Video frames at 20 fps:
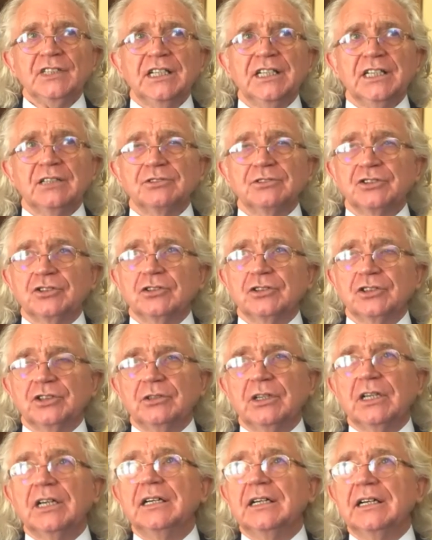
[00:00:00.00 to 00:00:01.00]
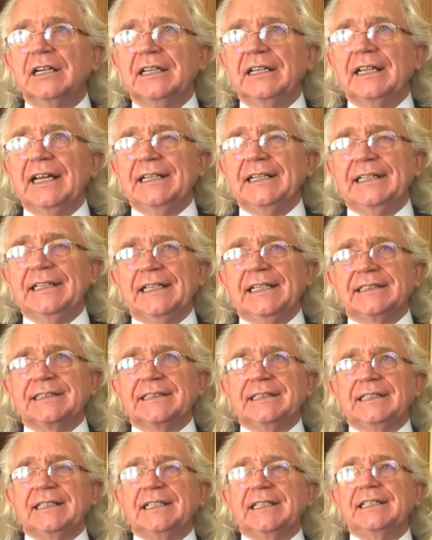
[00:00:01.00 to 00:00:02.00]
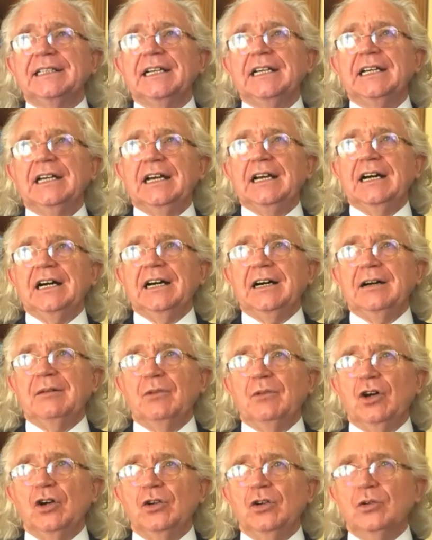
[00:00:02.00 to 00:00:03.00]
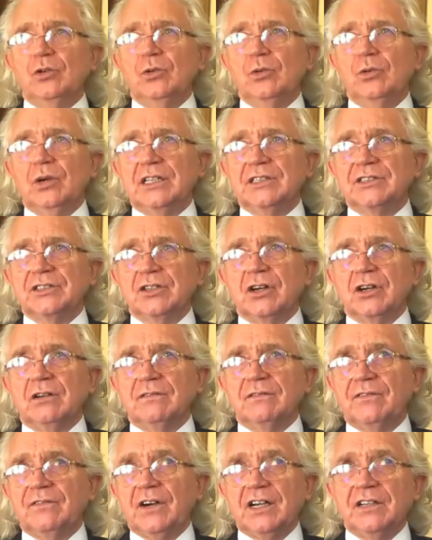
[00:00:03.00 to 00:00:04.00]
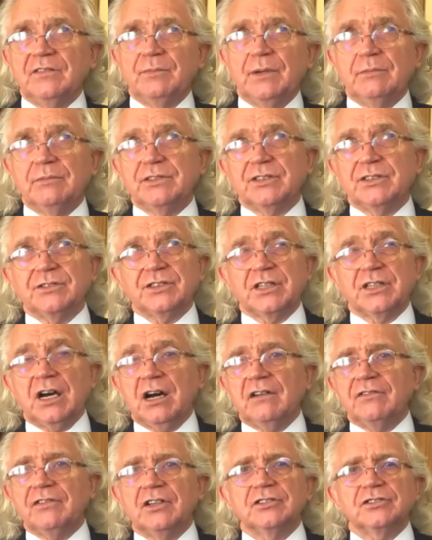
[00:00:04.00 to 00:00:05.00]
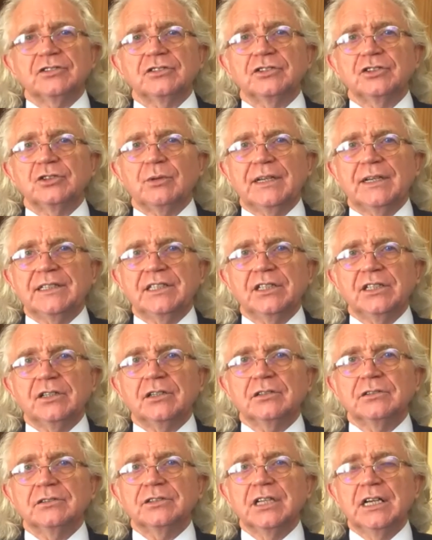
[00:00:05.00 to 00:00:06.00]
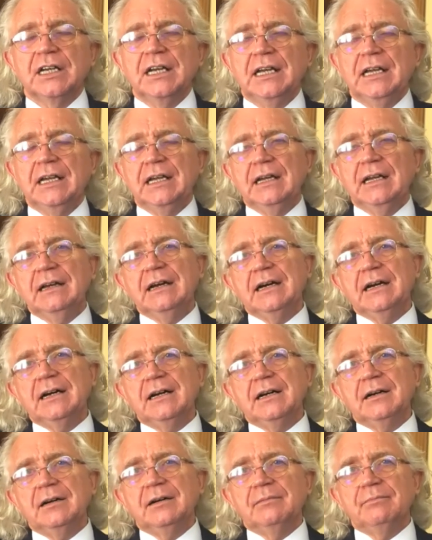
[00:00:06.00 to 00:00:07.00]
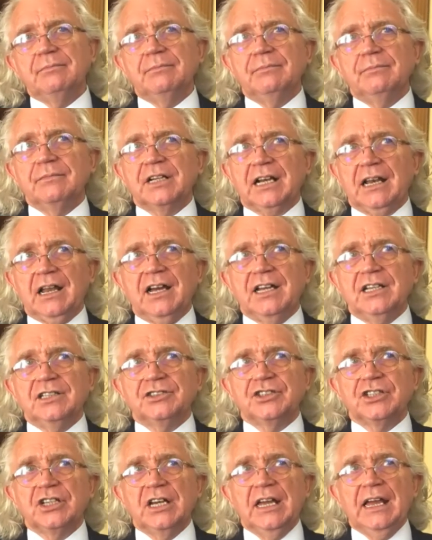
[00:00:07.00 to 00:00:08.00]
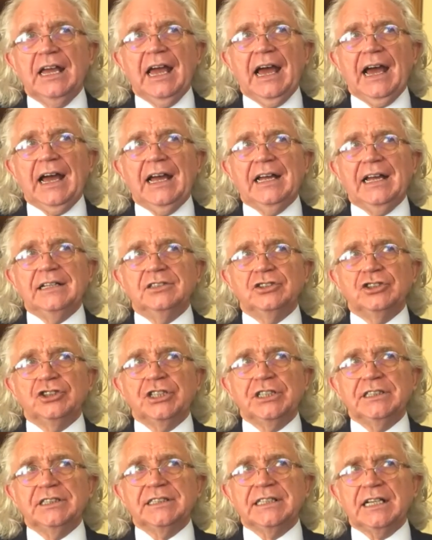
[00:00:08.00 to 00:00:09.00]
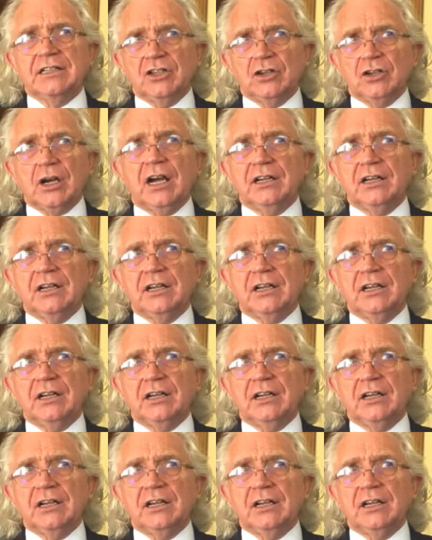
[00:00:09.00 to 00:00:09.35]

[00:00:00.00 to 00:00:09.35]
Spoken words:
And I was talking to a lady yesterday who has got 5 members of staff, 120 odd clients. And she said, look,